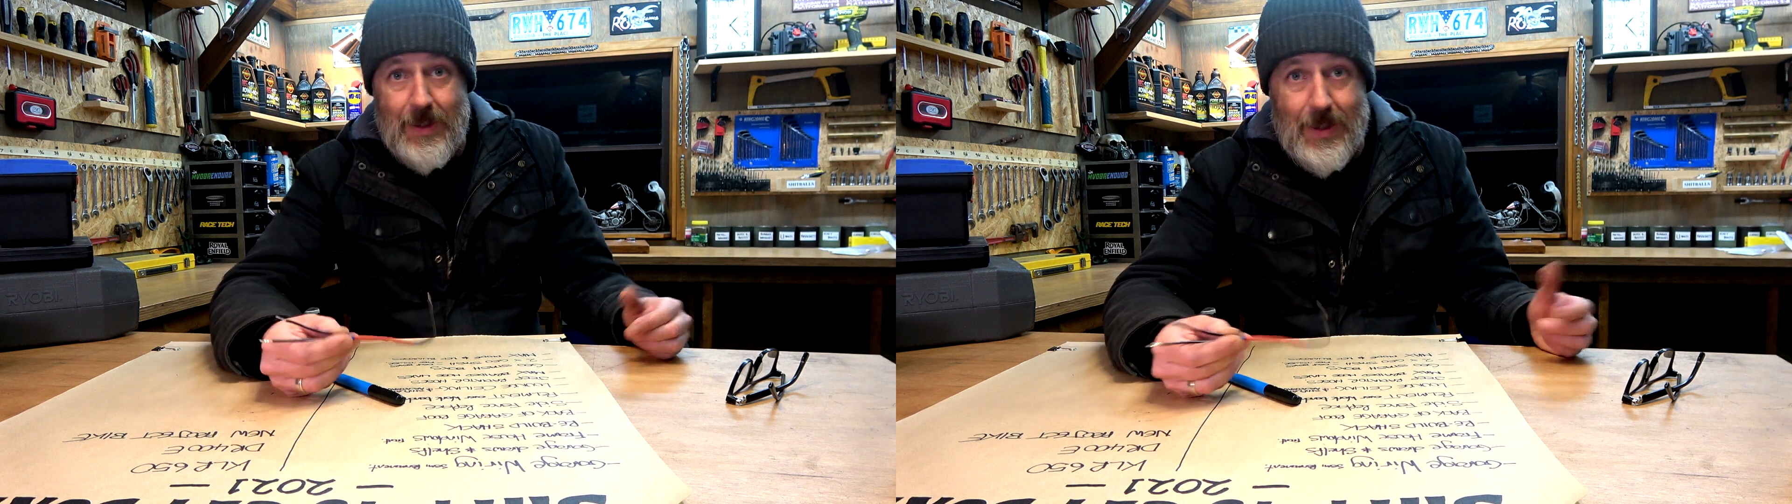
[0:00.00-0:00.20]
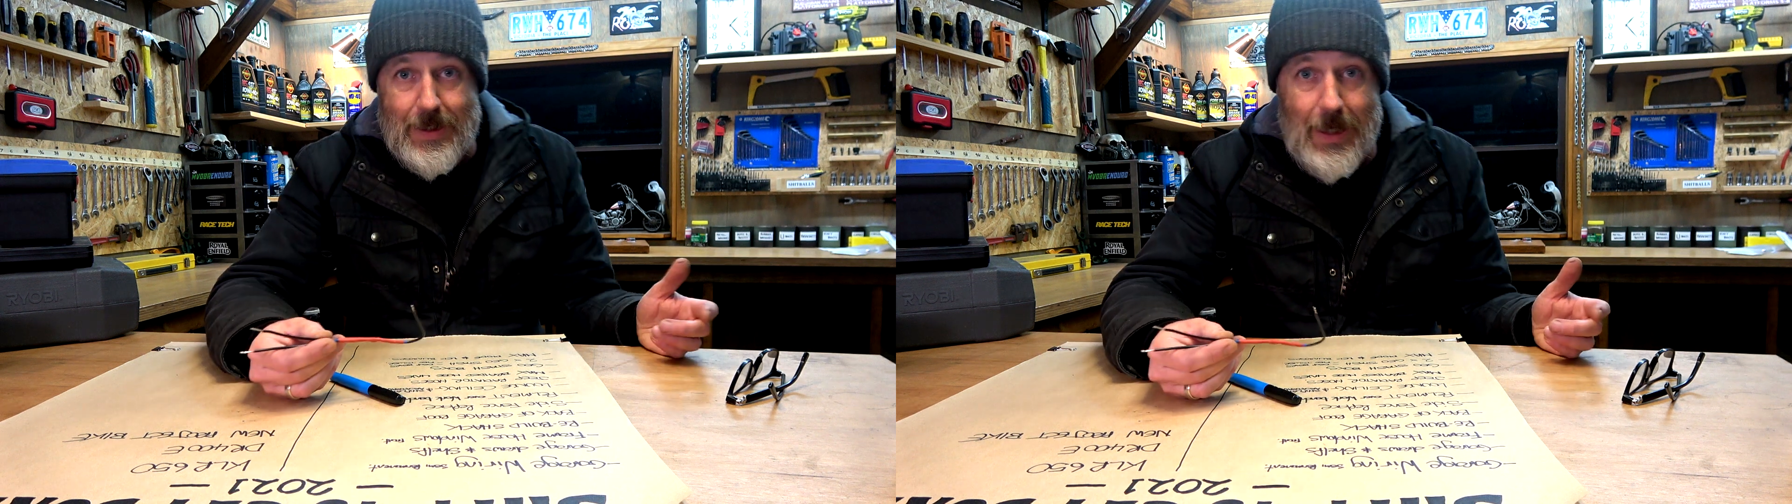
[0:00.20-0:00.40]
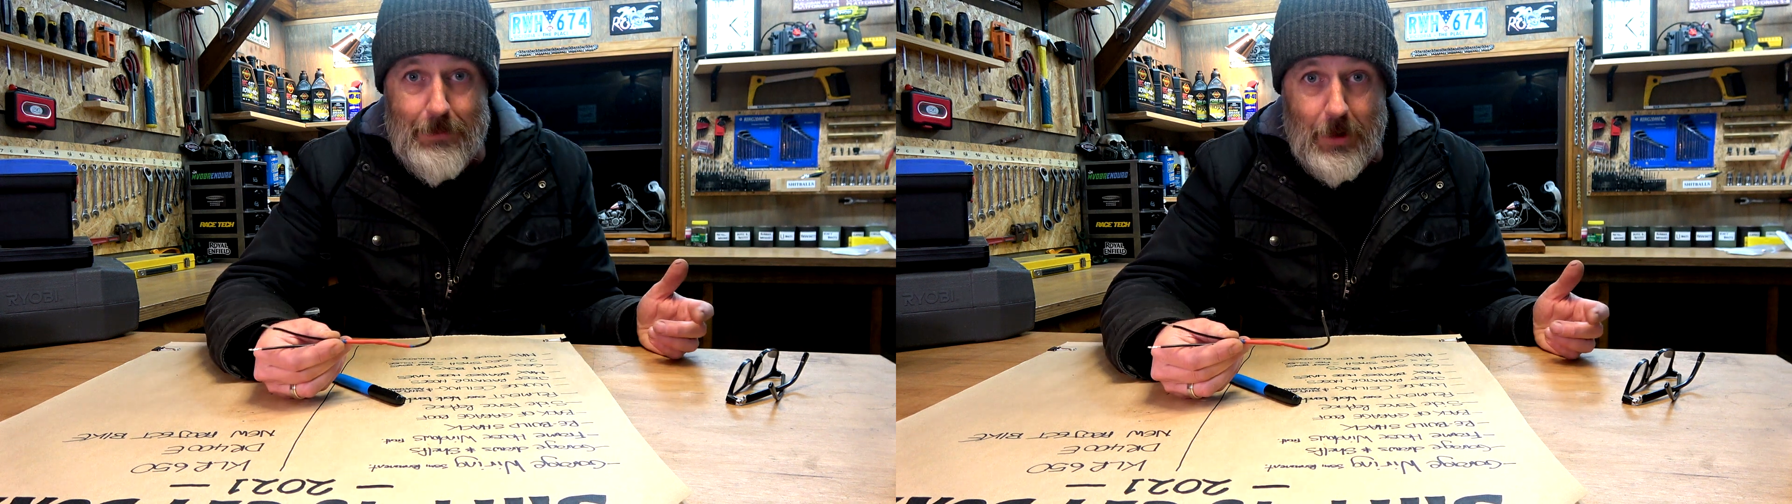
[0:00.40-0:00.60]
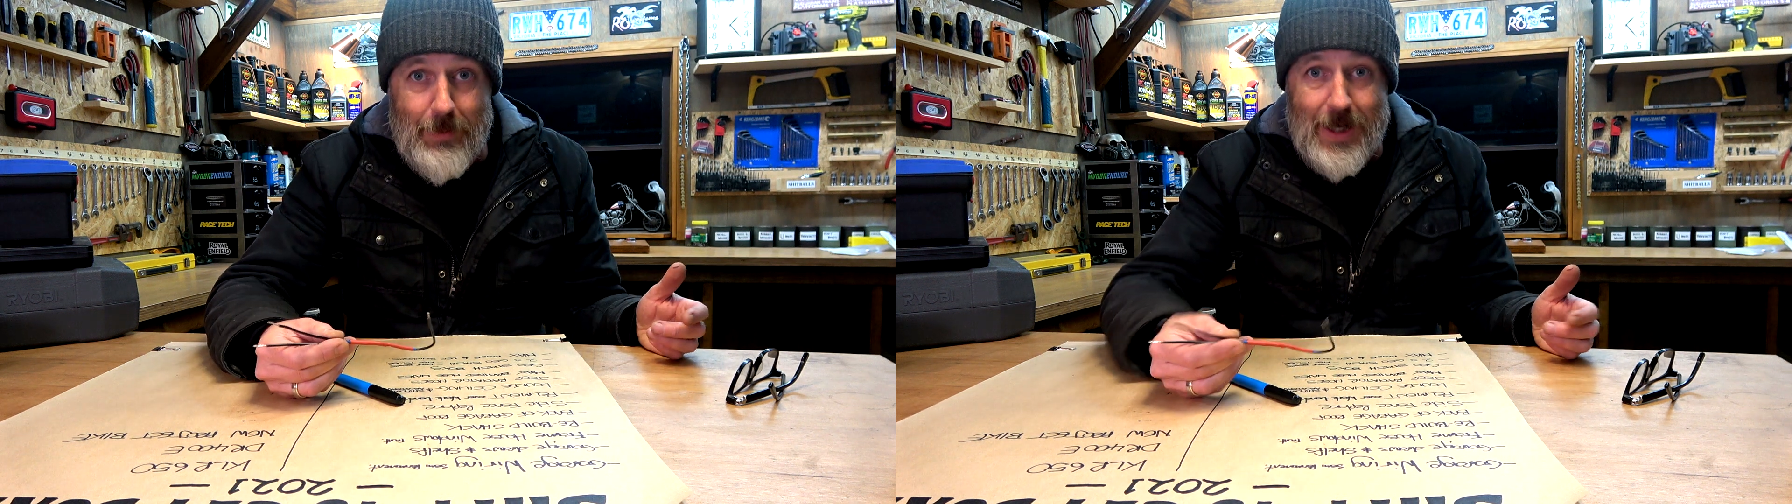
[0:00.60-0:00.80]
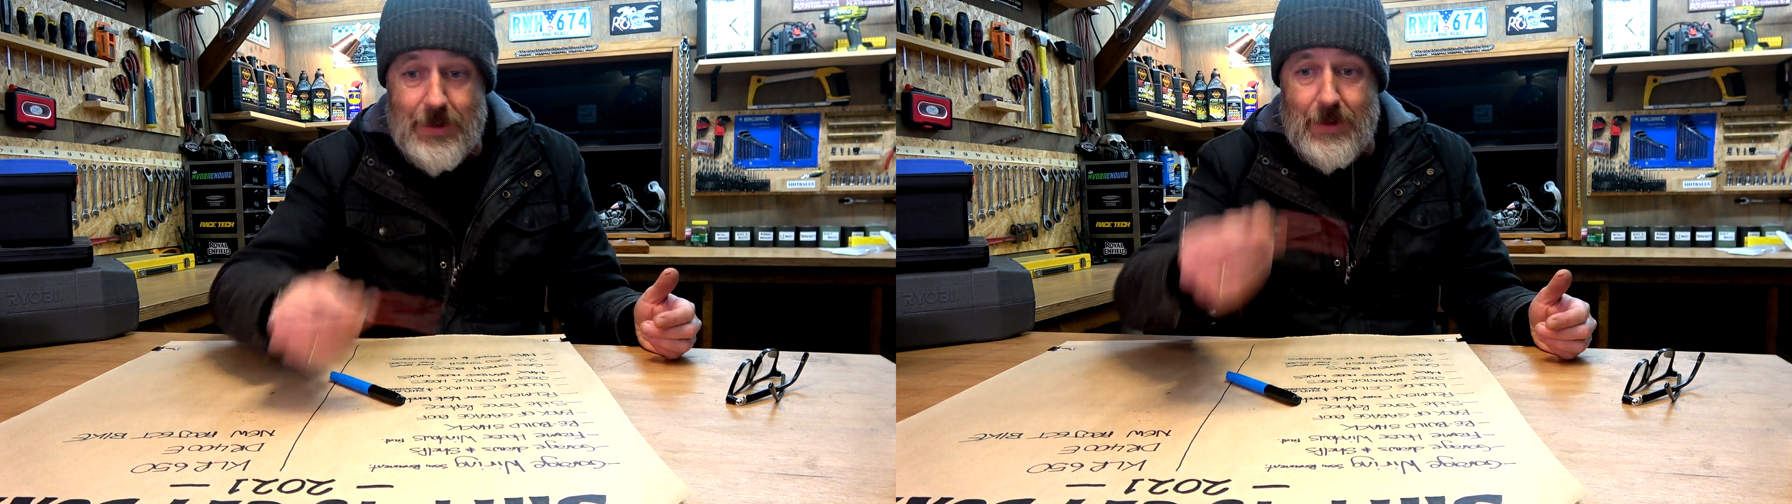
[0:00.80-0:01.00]
a couple of
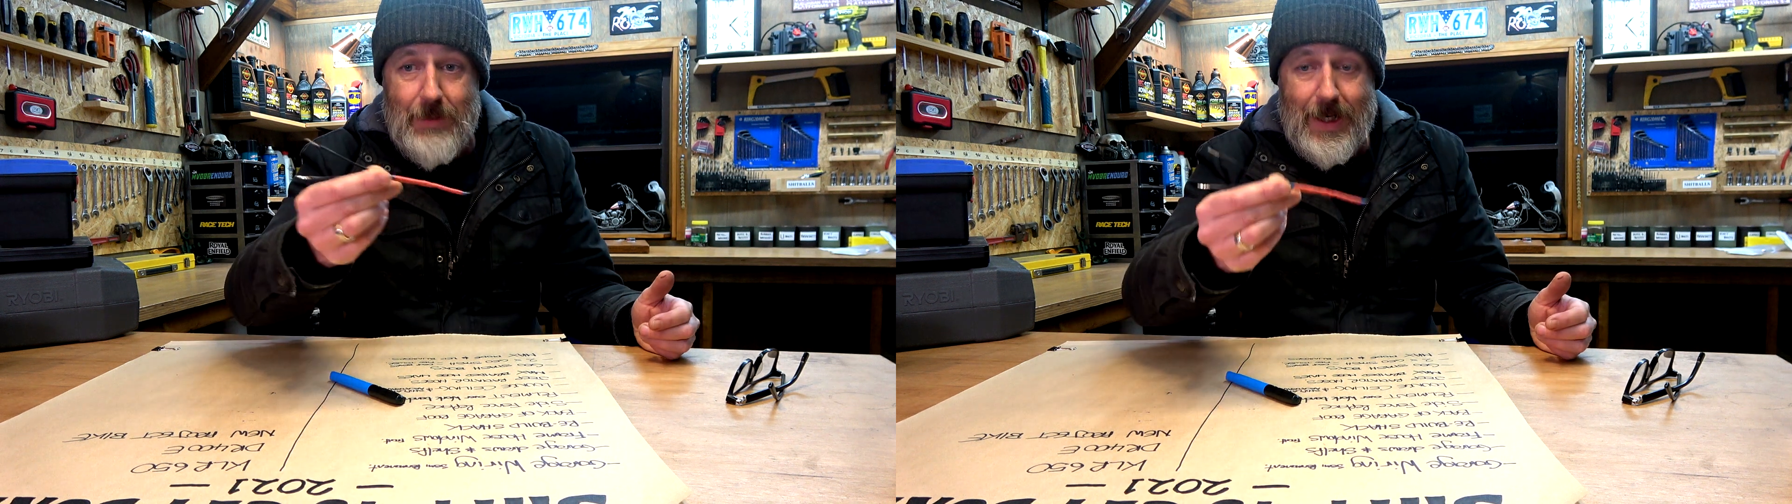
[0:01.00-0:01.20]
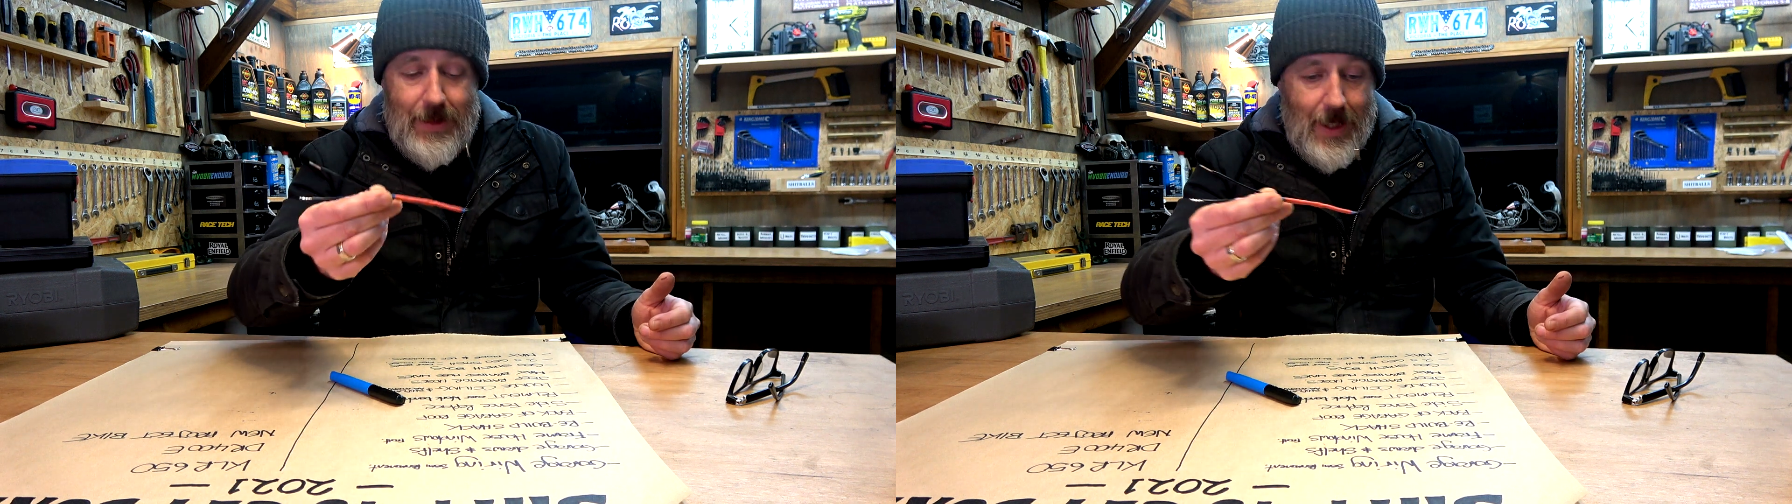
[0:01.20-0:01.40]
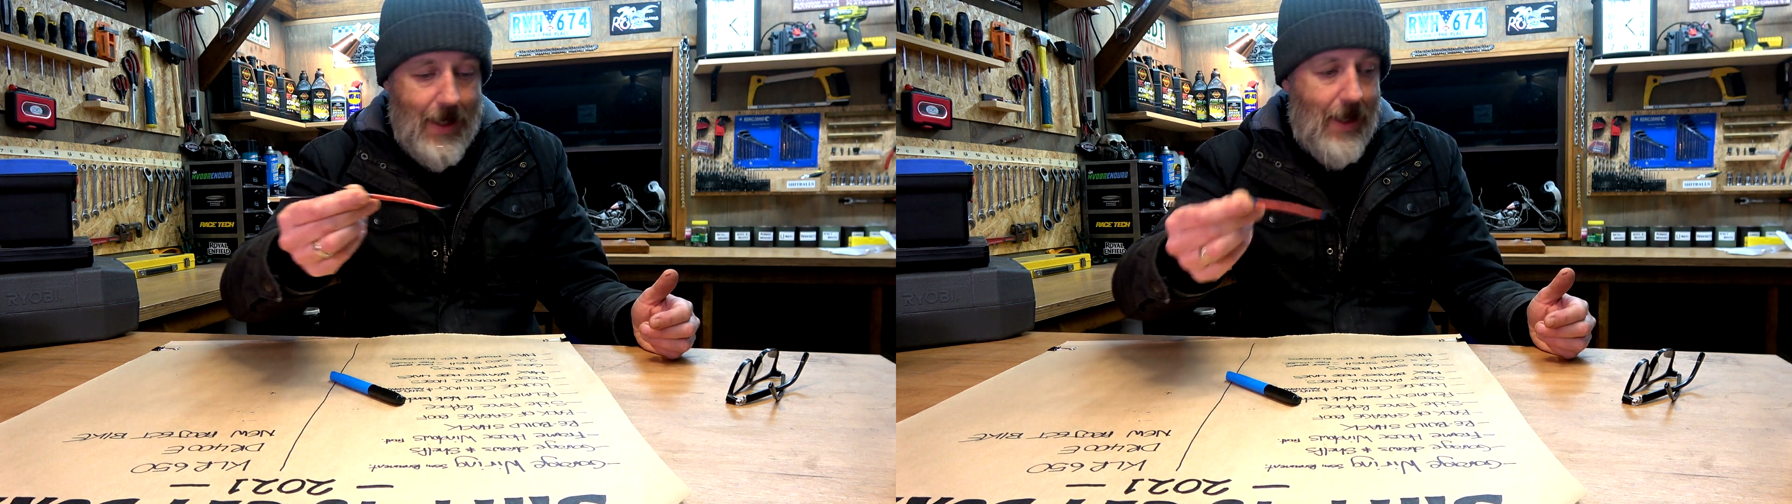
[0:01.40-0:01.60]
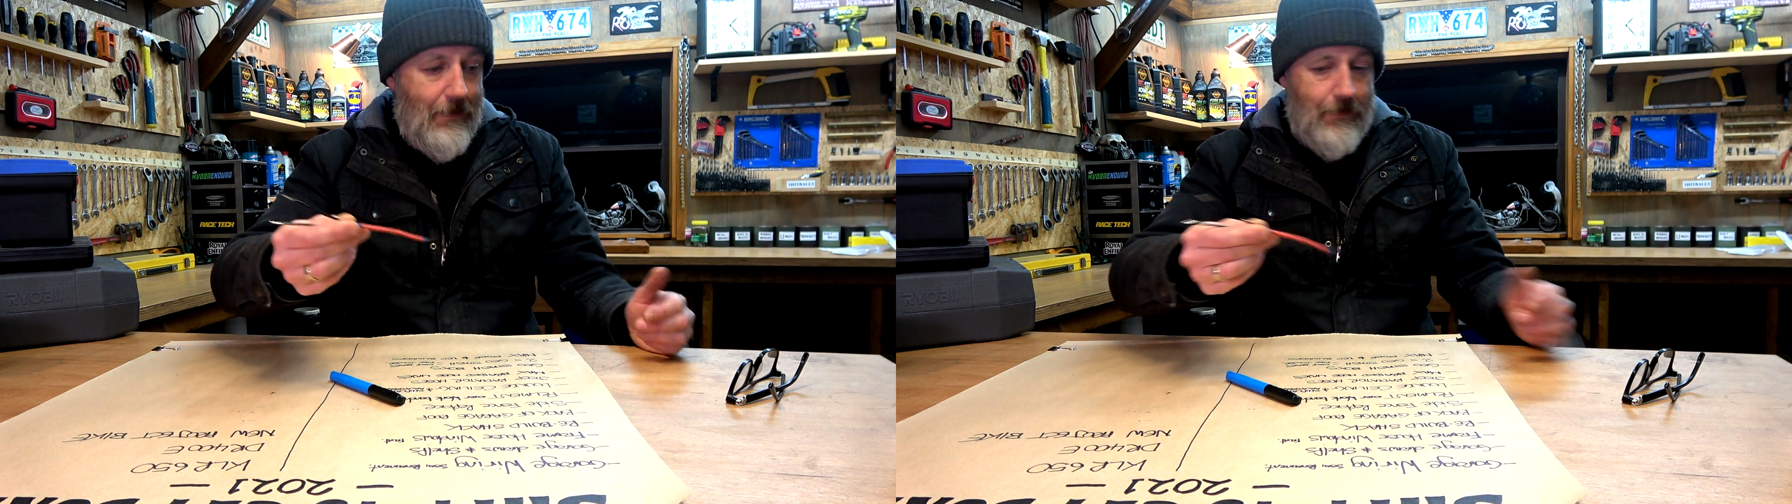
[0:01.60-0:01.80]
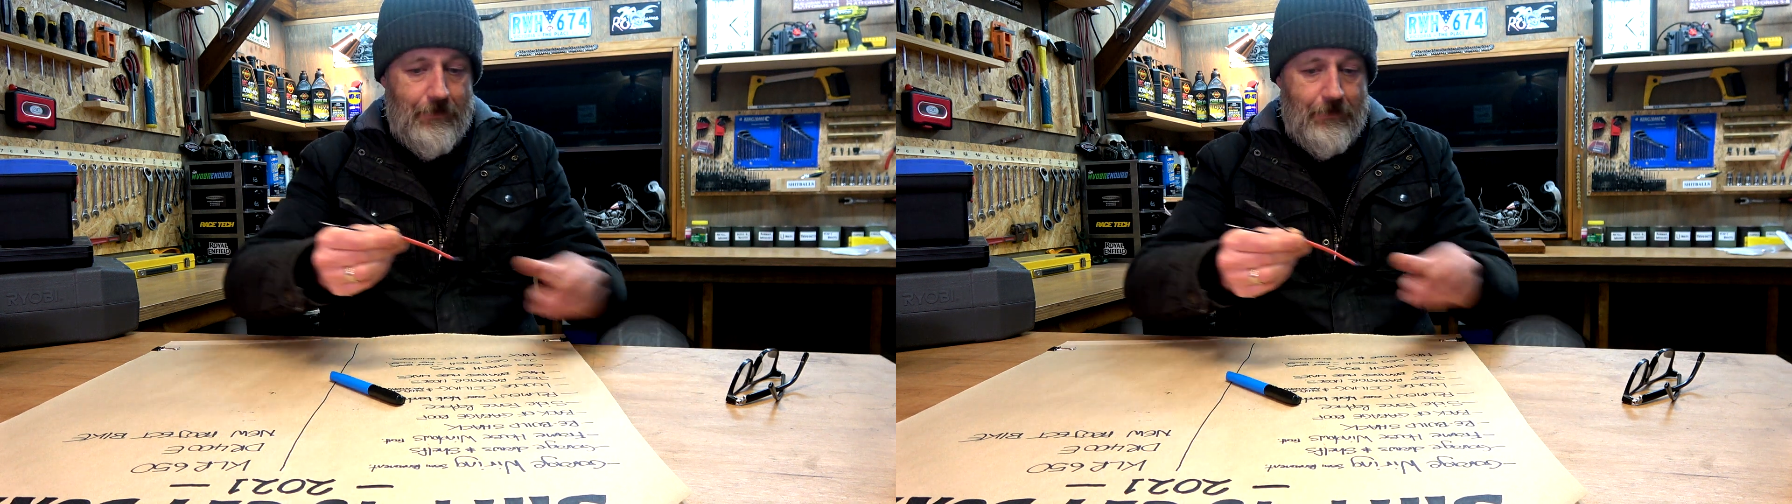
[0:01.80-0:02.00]
bucks and make that up.